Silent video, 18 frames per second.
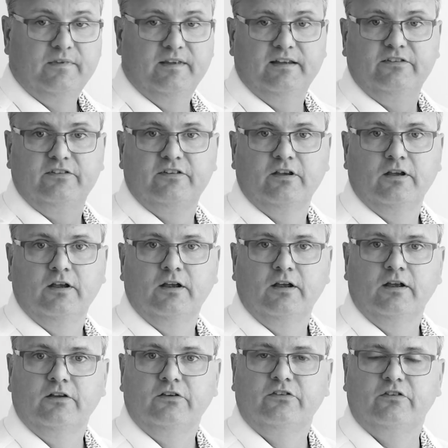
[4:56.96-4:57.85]
this
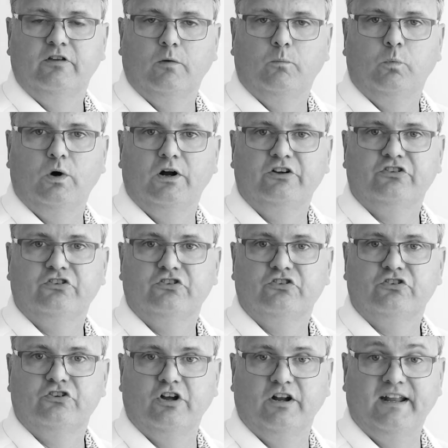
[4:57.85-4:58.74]

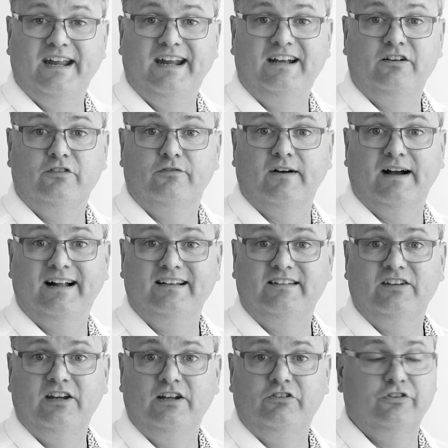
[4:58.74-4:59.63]
stopwatch.h file
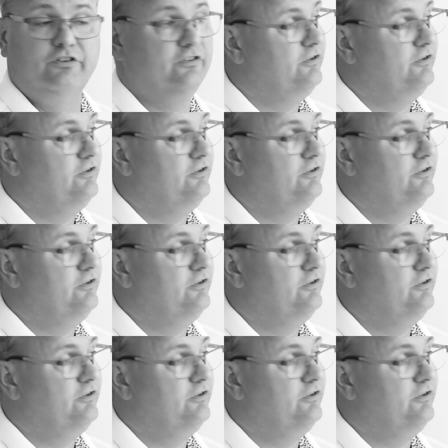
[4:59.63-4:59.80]
changes.